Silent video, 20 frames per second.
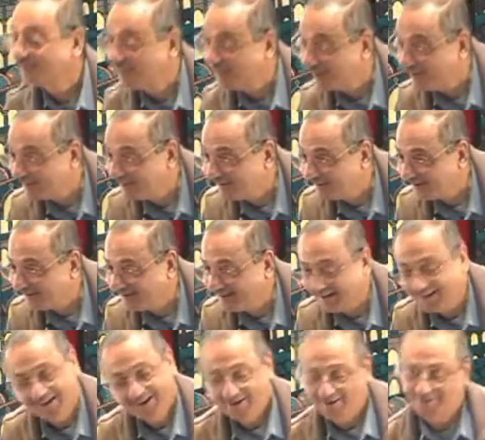
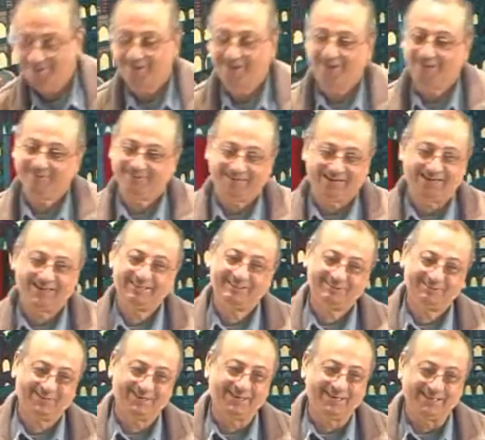Now that is
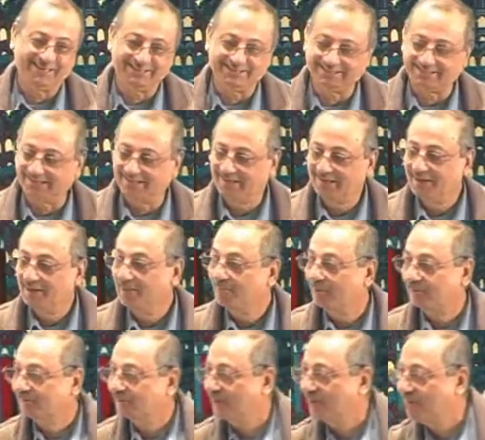very easy.
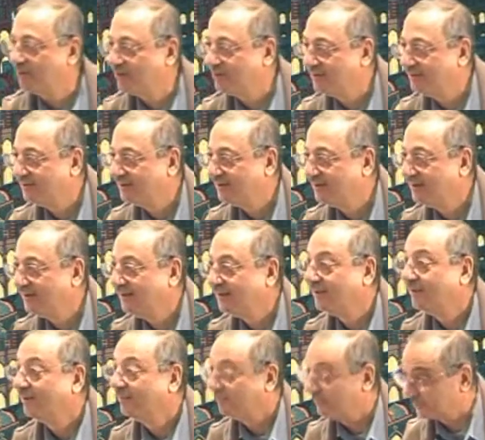Muslimun.
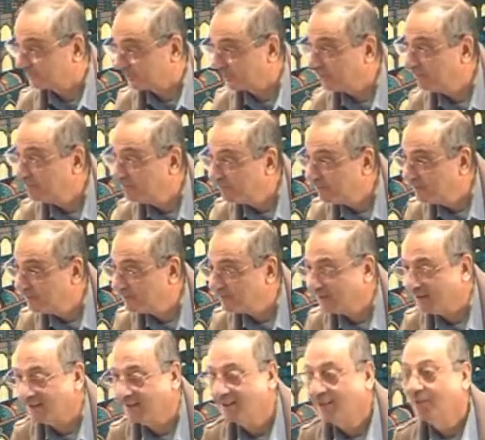Muslimuna.
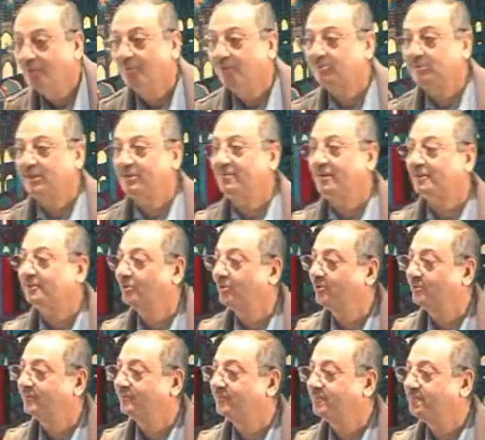
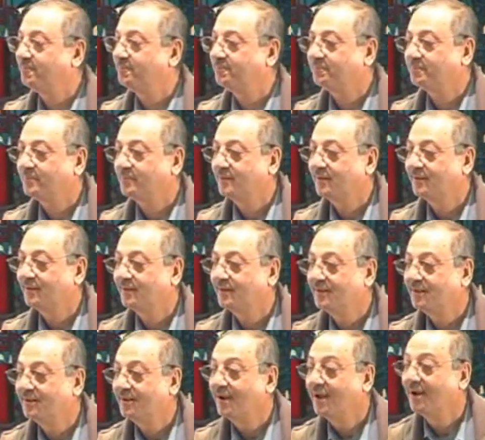Muslimatun.
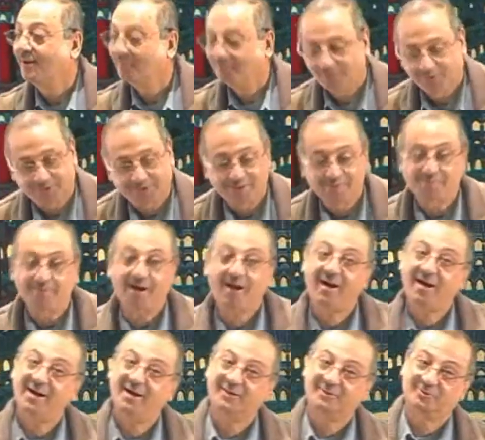
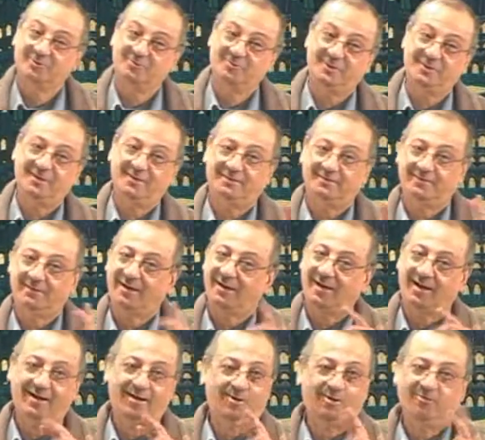Muslimatun. Brother,
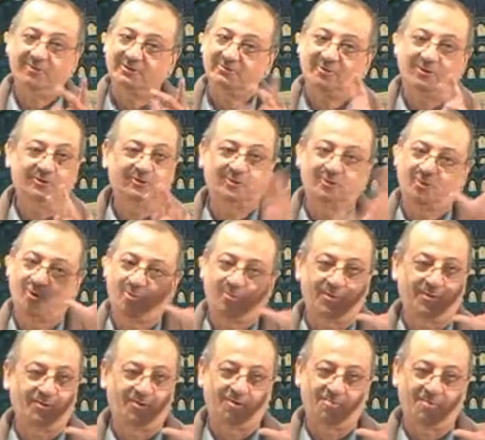I always want you to open
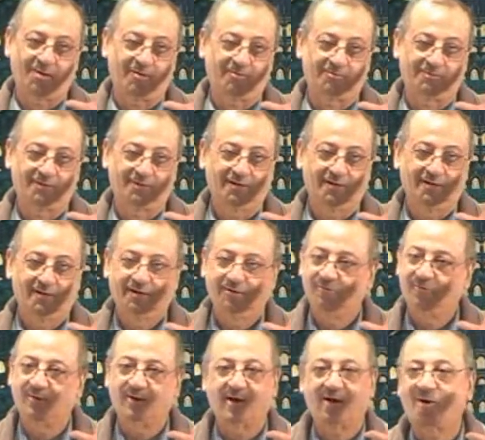your mouth.
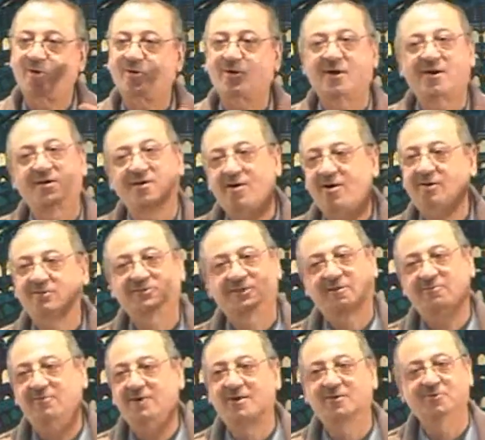We order lots of
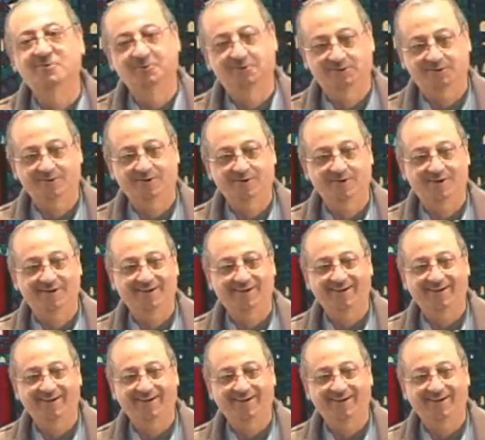laddus, you know.